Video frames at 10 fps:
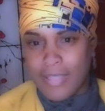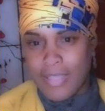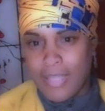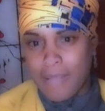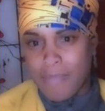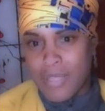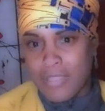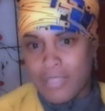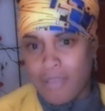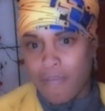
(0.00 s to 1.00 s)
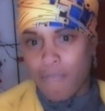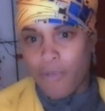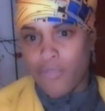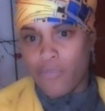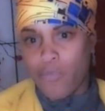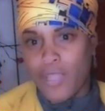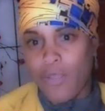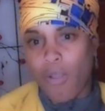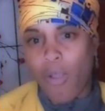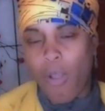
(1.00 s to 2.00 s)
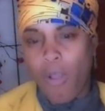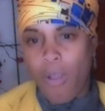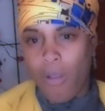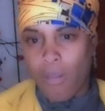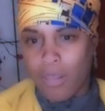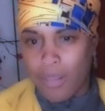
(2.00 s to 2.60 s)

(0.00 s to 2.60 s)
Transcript: in the midst of what we are all